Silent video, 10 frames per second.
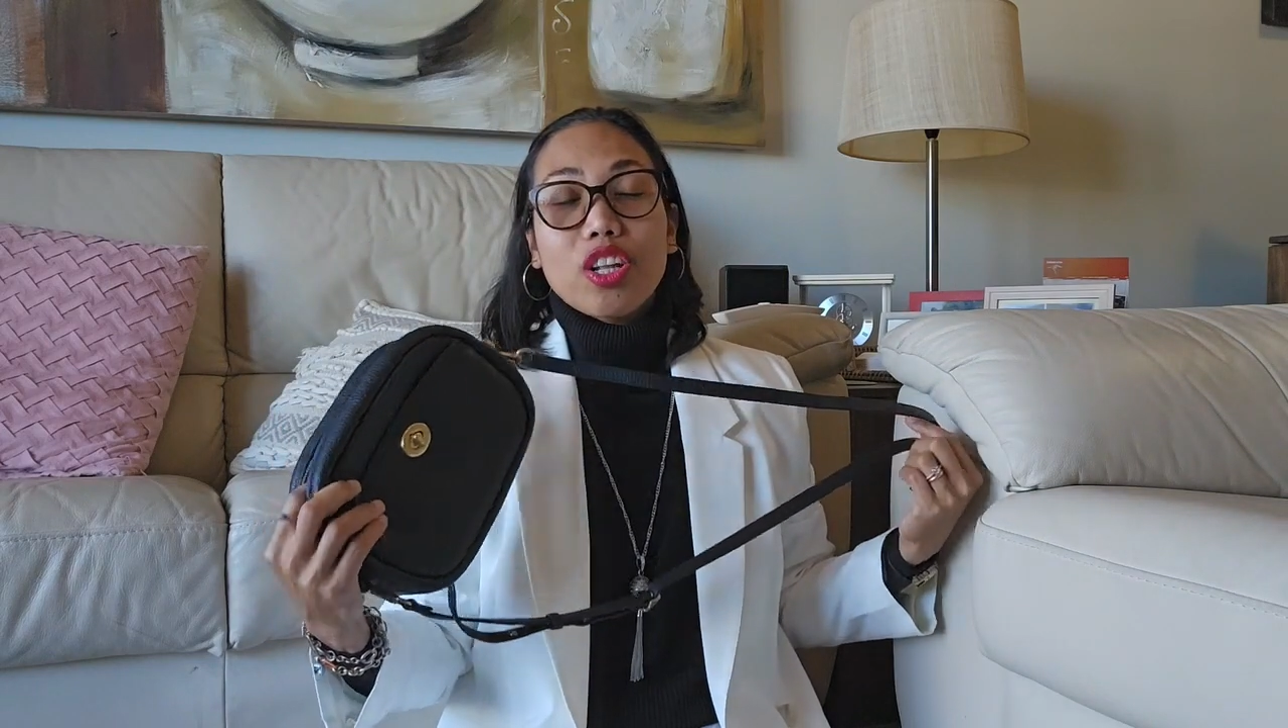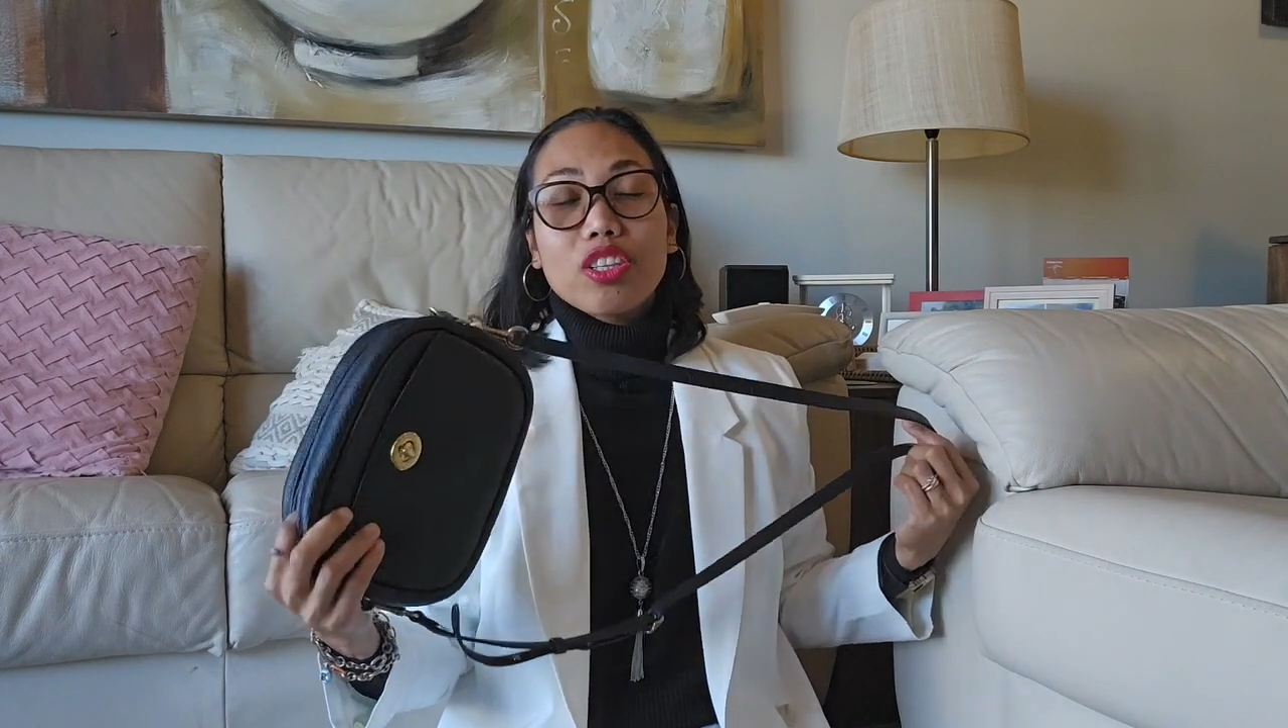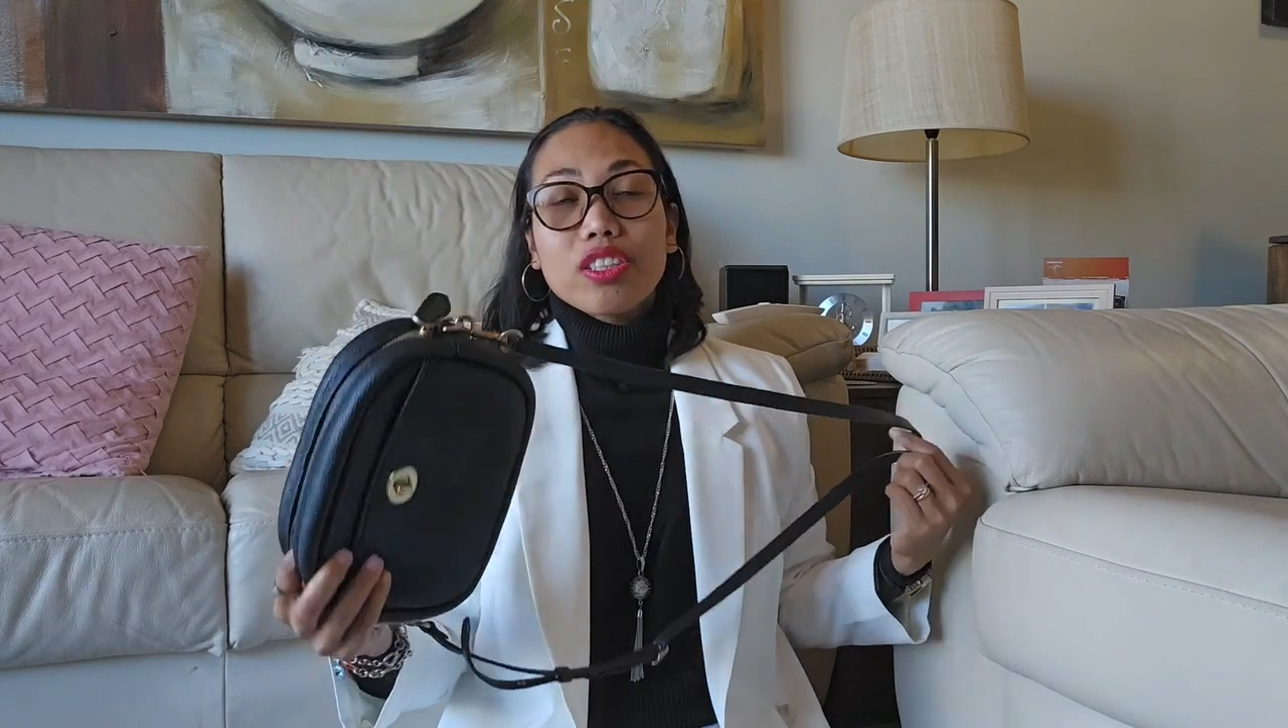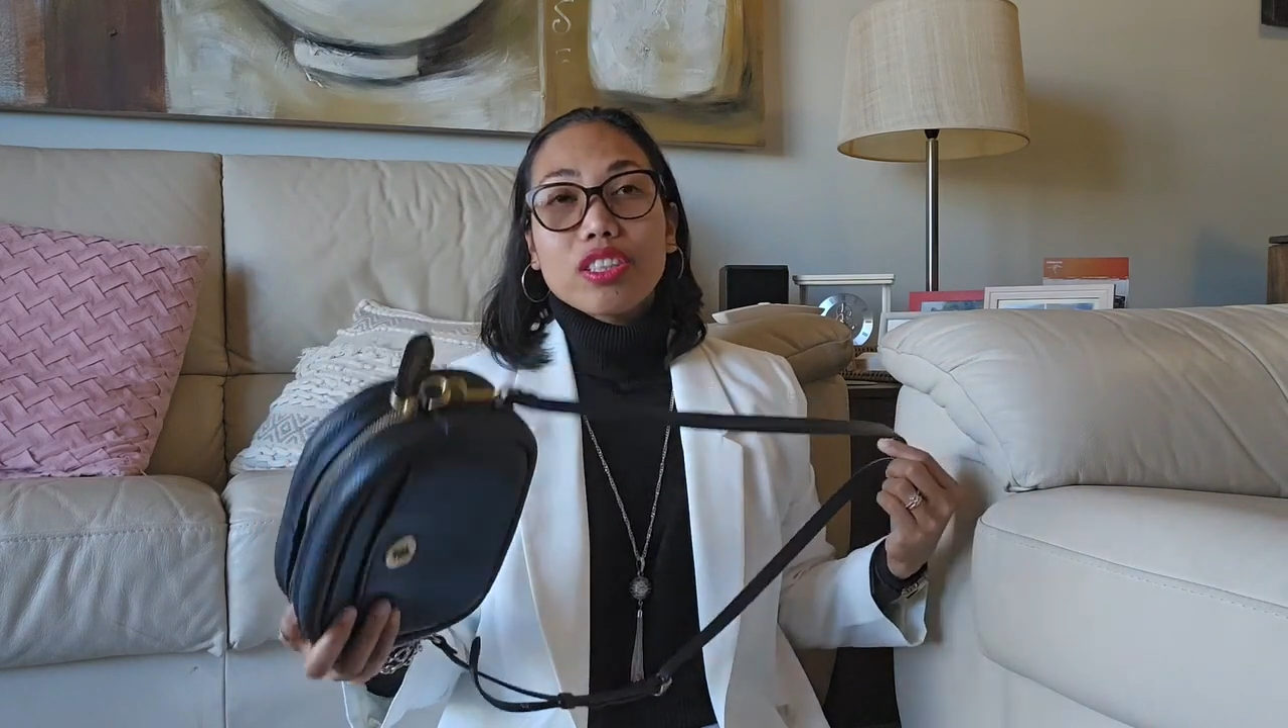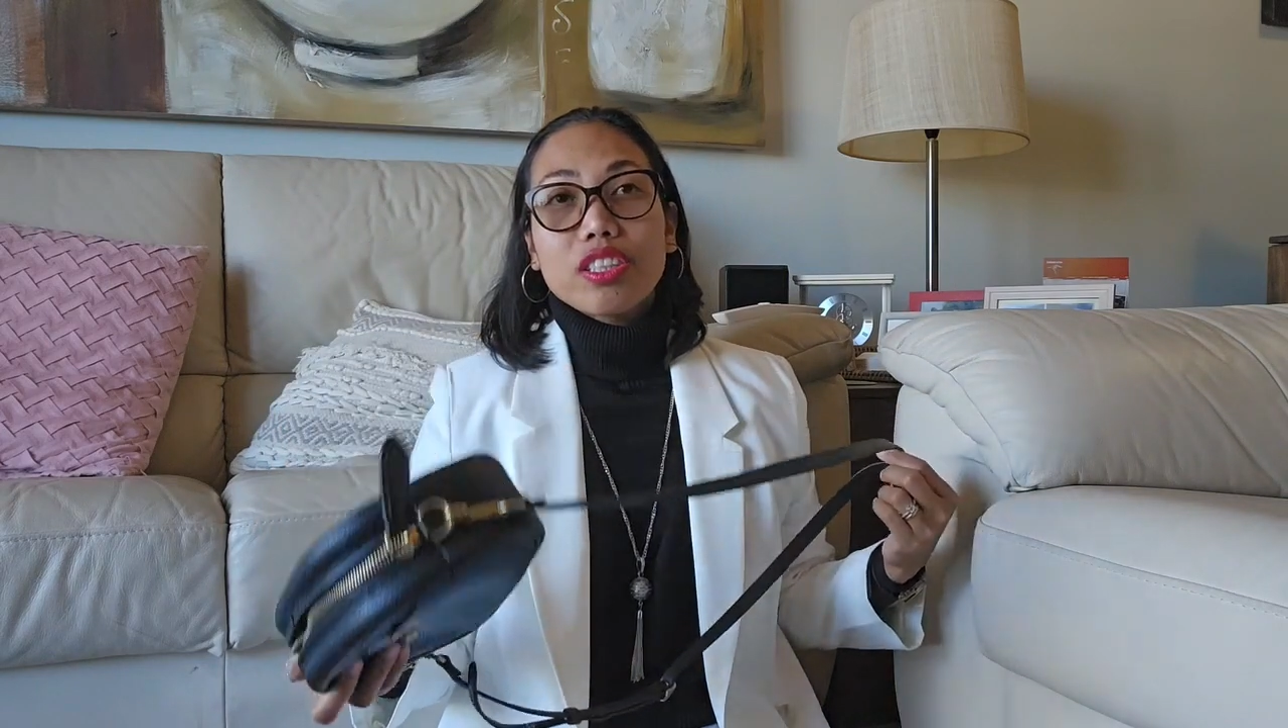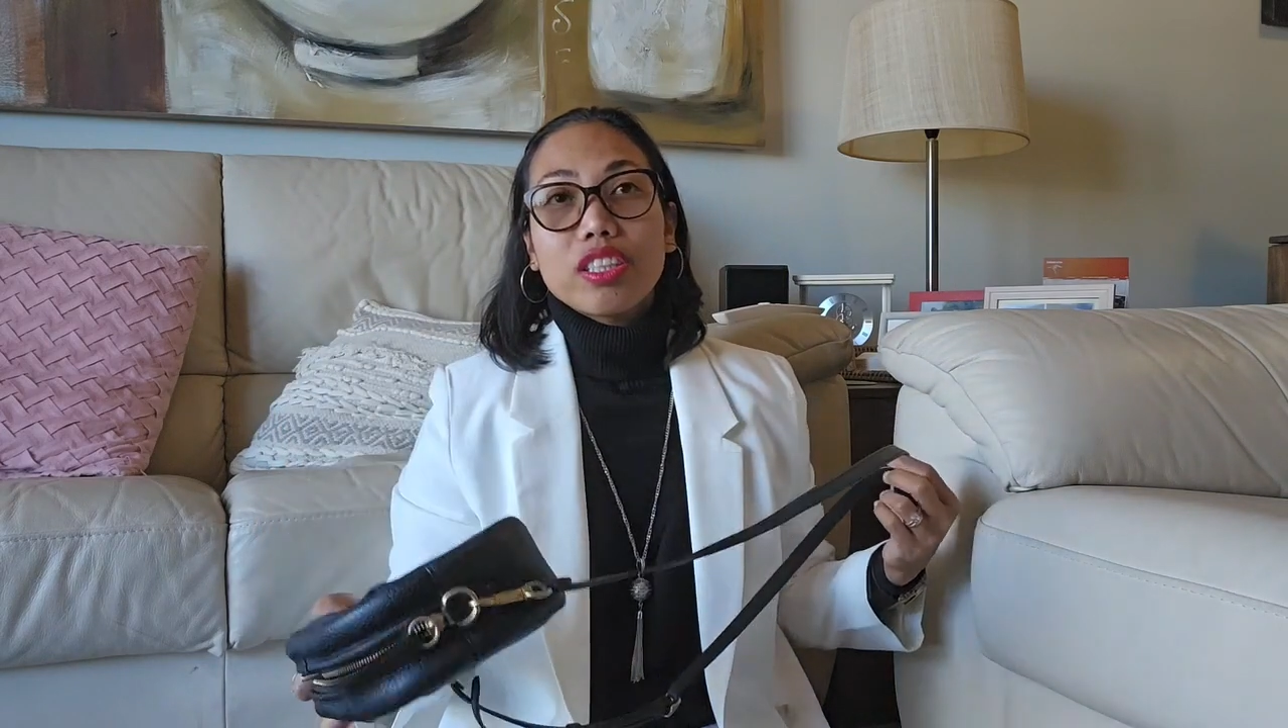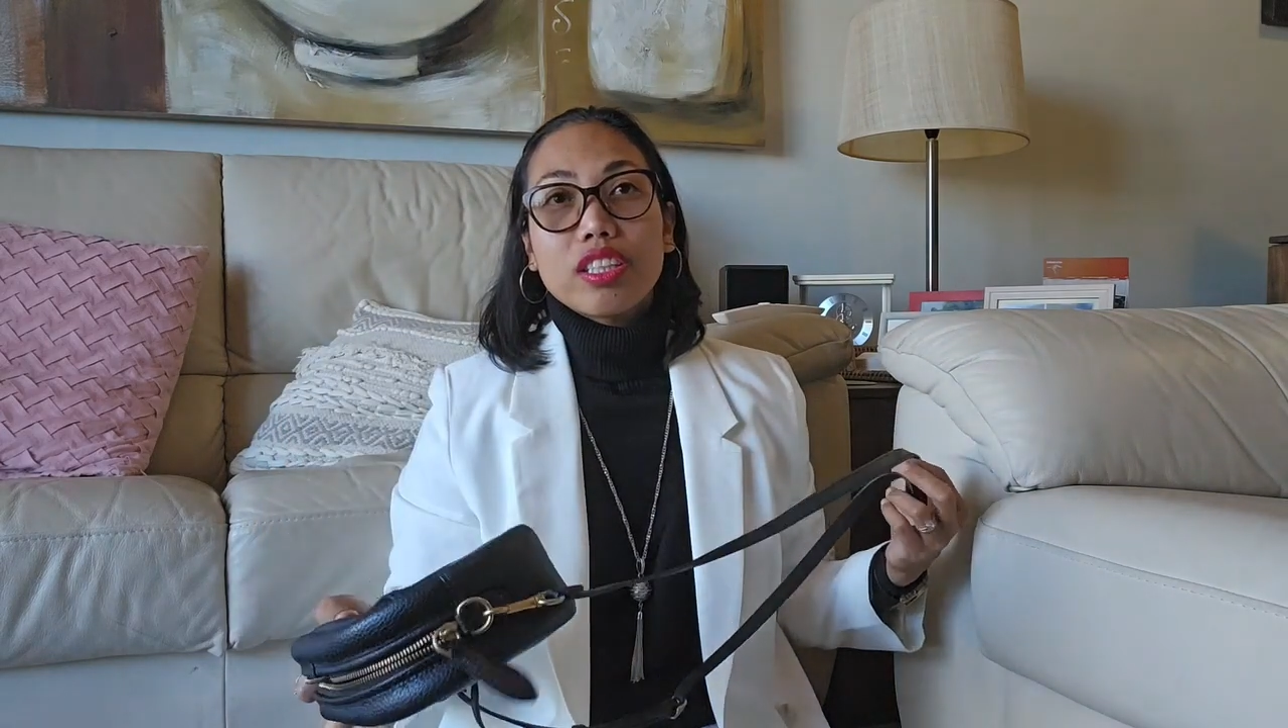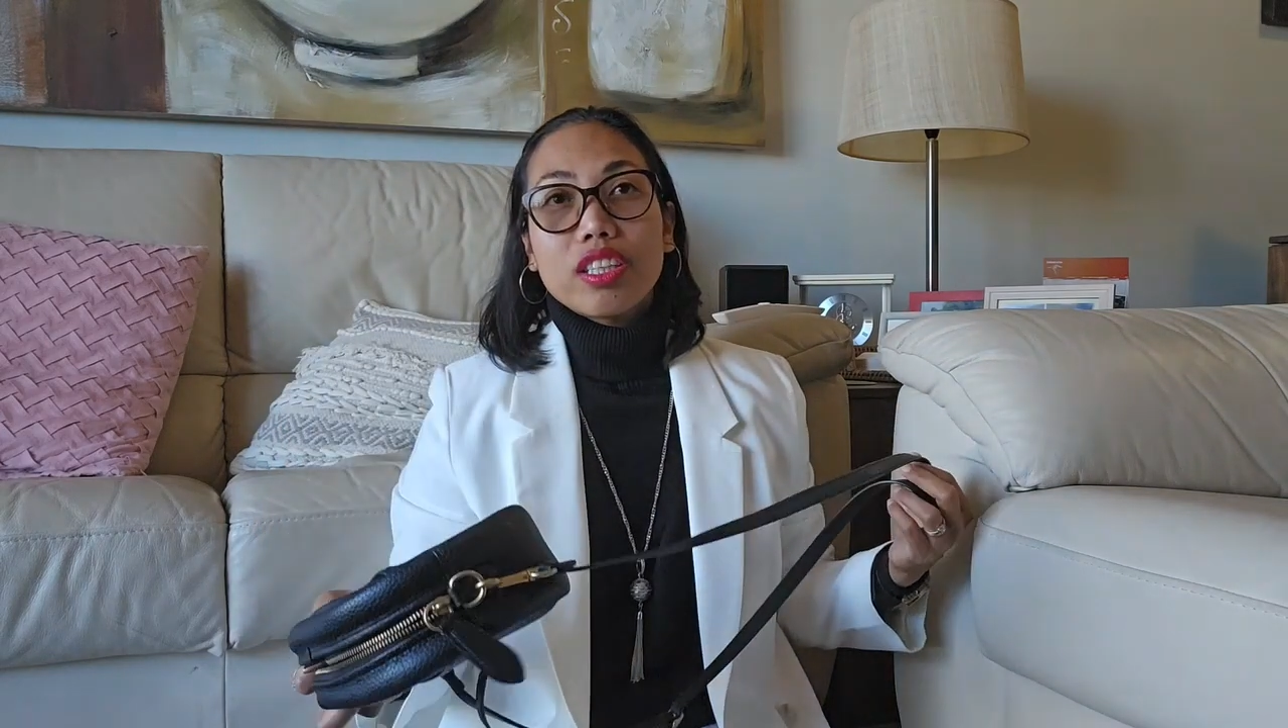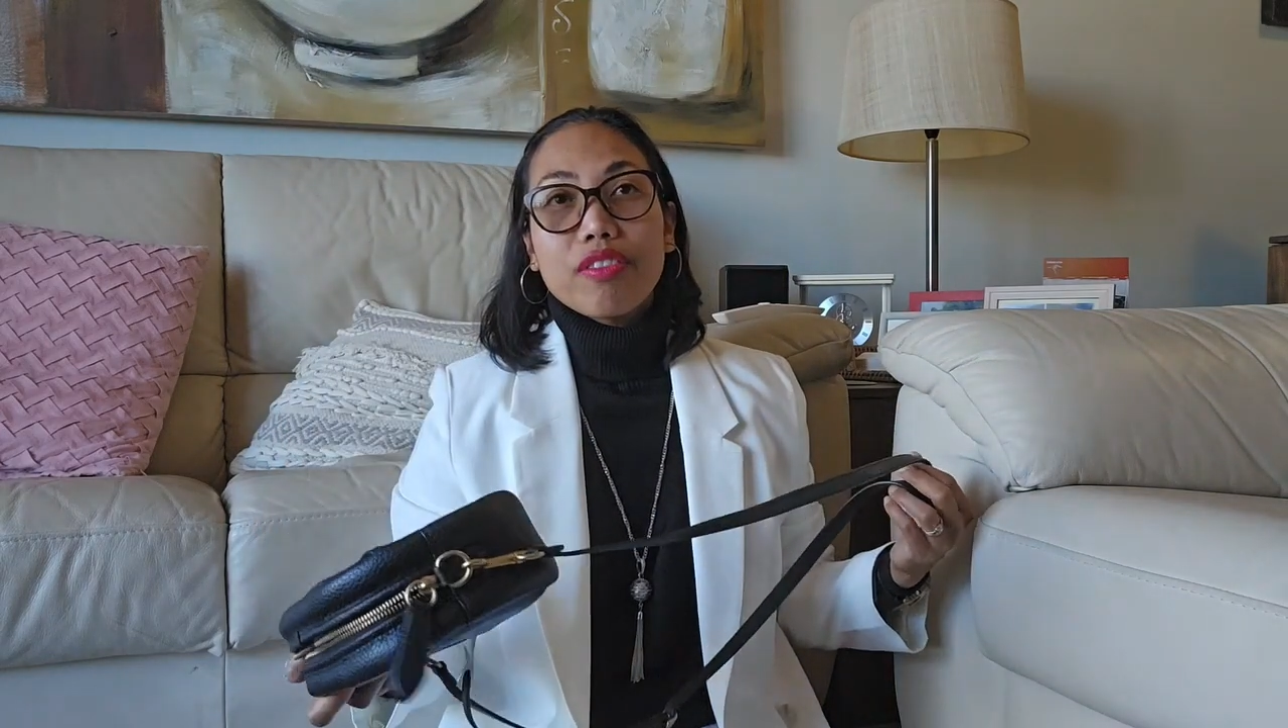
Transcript: longer